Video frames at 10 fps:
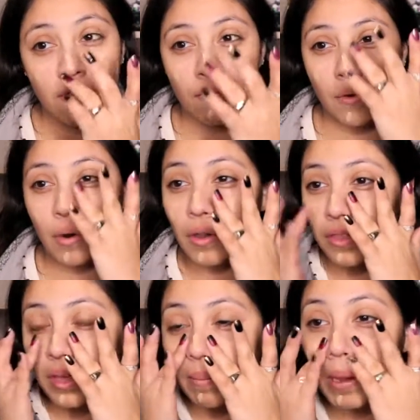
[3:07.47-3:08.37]
for
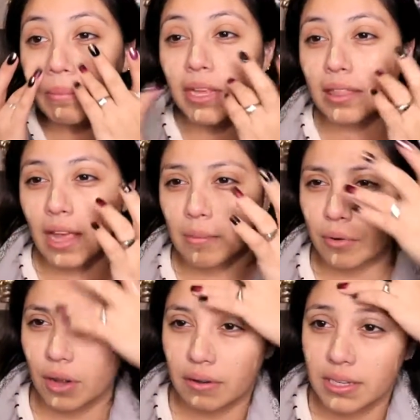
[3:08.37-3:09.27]
the public
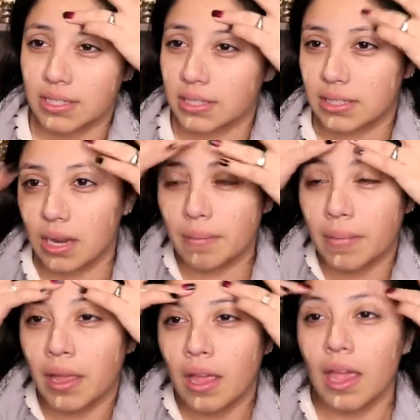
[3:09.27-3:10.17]
library system,
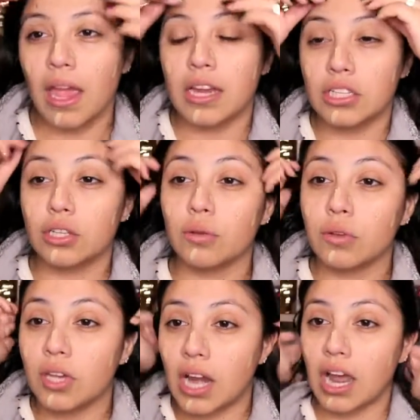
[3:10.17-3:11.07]
and so
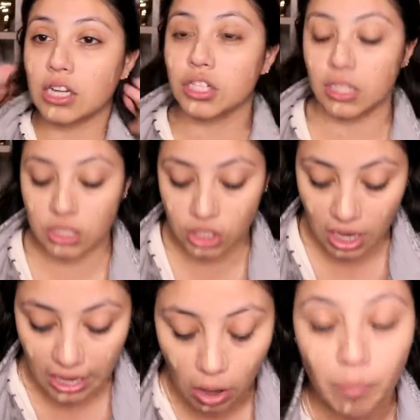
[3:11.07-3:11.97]
you can actually
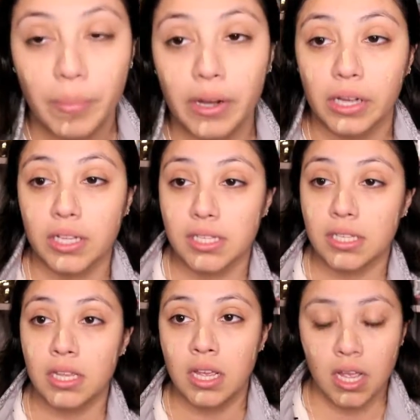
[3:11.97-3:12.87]
check out
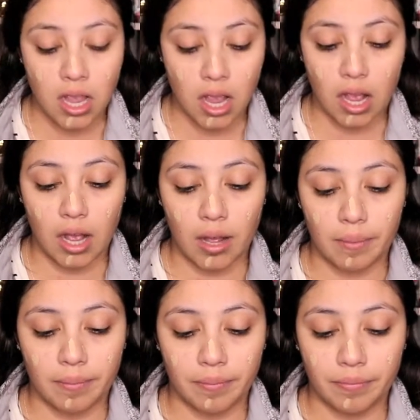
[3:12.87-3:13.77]
books
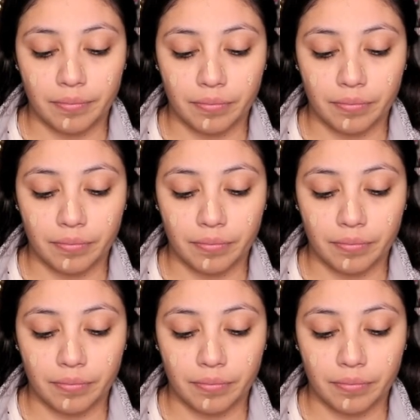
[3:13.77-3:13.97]
online